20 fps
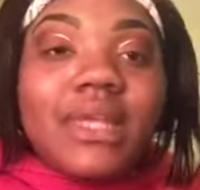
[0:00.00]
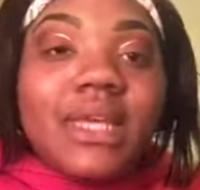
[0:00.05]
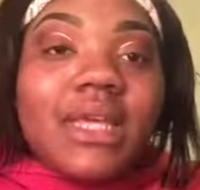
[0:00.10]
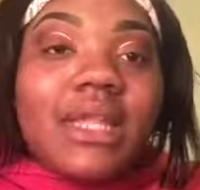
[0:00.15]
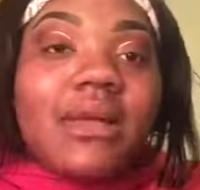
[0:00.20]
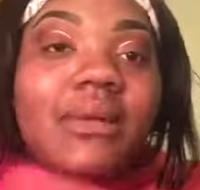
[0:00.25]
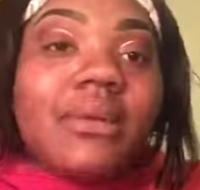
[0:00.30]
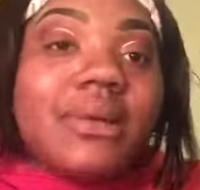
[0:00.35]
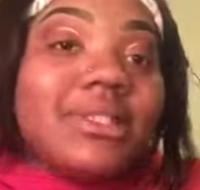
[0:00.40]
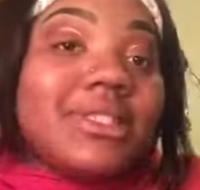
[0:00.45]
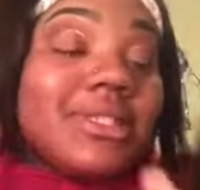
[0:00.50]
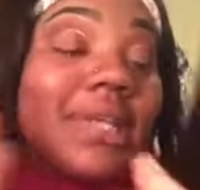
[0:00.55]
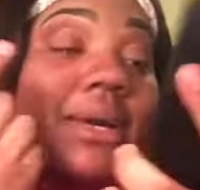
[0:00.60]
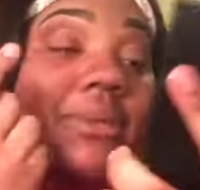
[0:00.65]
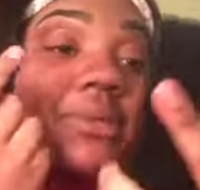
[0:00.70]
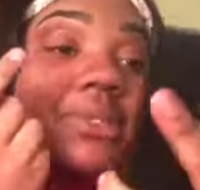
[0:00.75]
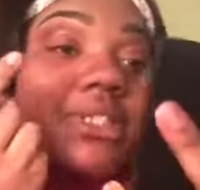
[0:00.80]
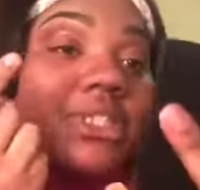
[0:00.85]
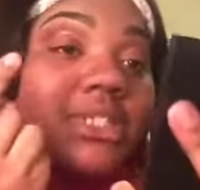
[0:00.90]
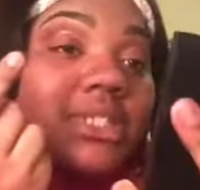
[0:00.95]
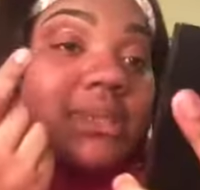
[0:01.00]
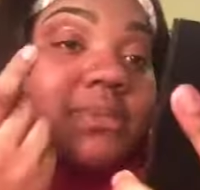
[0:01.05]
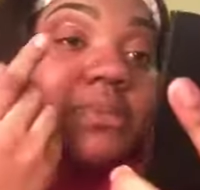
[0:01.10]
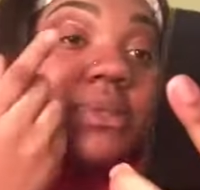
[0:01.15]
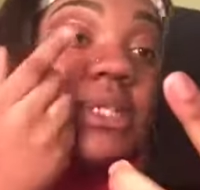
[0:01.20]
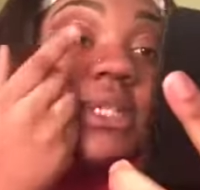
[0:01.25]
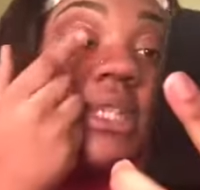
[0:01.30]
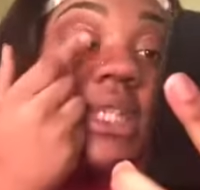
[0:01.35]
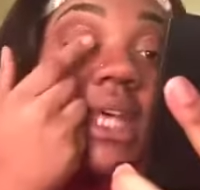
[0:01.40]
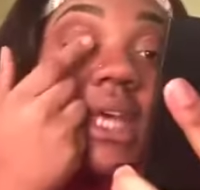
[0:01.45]
and I'm gonna just
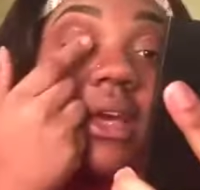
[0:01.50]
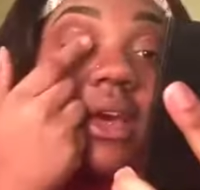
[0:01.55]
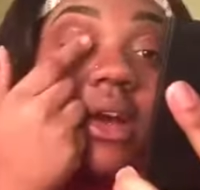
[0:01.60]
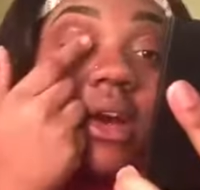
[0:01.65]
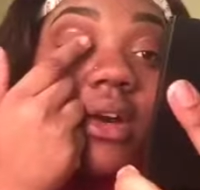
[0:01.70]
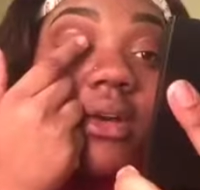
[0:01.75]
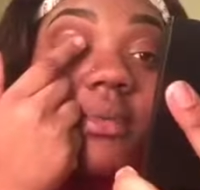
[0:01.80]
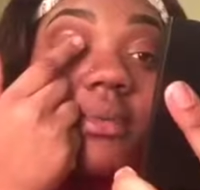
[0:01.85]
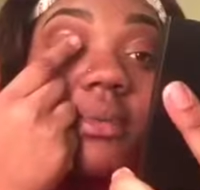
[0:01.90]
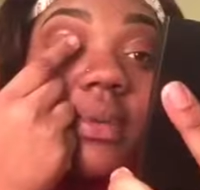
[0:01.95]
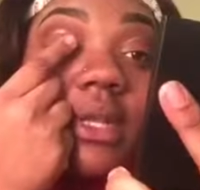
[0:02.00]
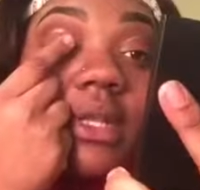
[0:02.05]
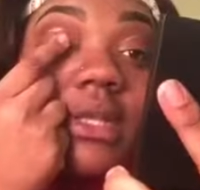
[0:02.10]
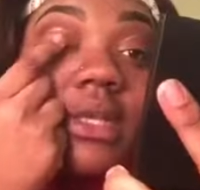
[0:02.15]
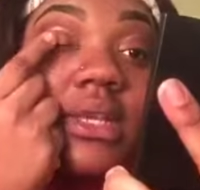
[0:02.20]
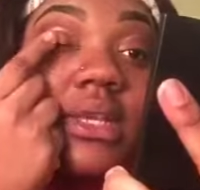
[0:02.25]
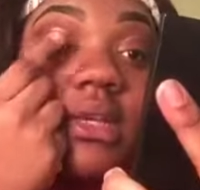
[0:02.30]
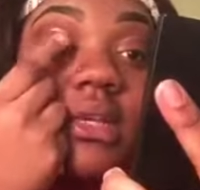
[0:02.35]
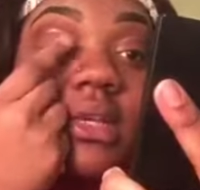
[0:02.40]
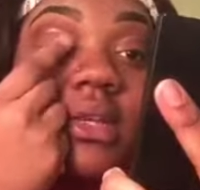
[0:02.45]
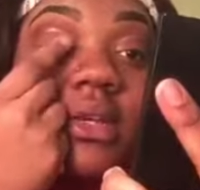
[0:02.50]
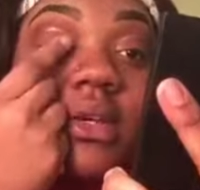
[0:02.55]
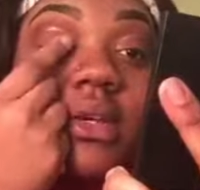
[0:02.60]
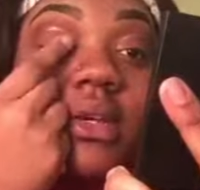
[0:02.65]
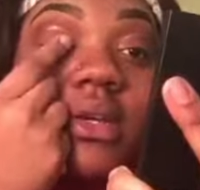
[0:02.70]
put that on my lid